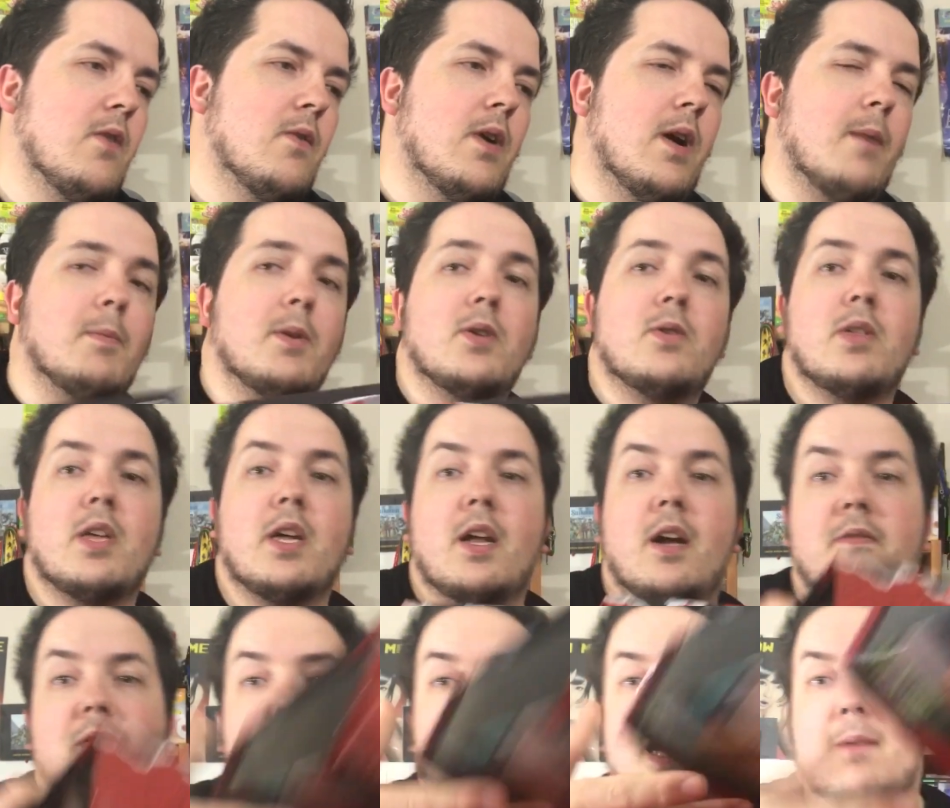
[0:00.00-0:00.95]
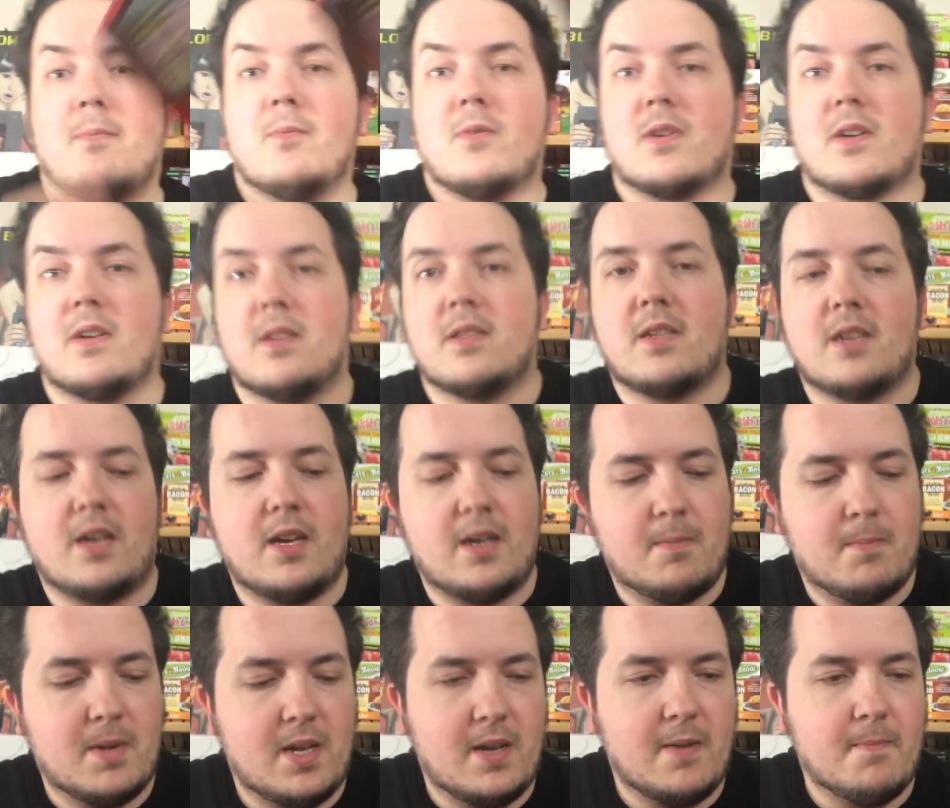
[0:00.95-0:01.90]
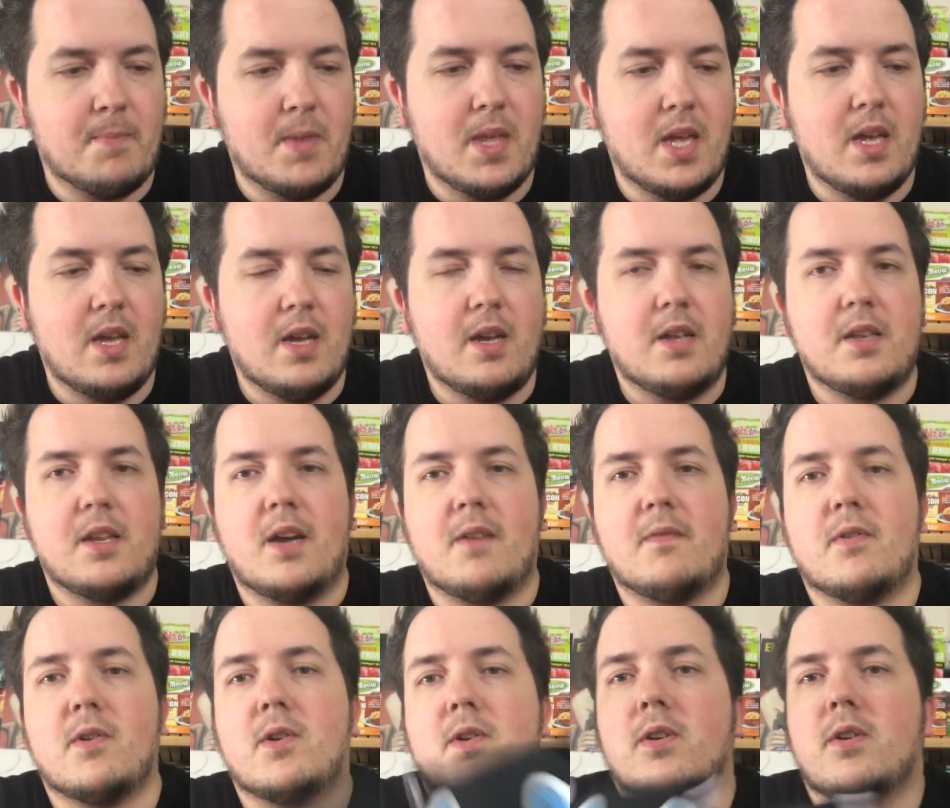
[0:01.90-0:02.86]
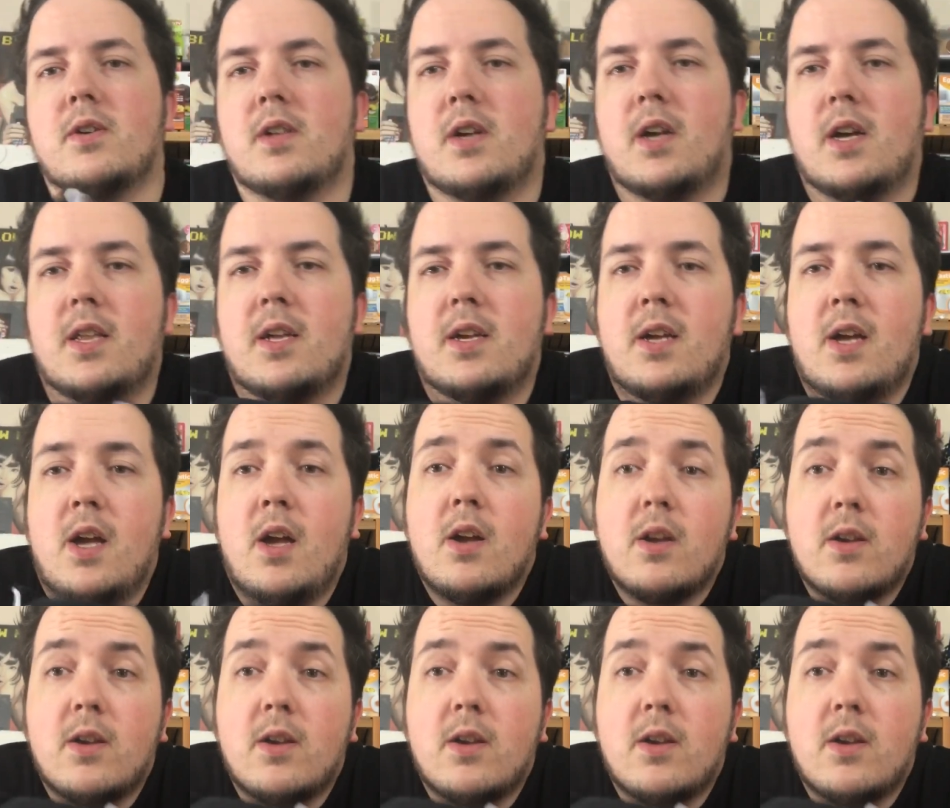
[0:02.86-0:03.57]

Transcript: I'm going to do that off camera because I'm not very good at it.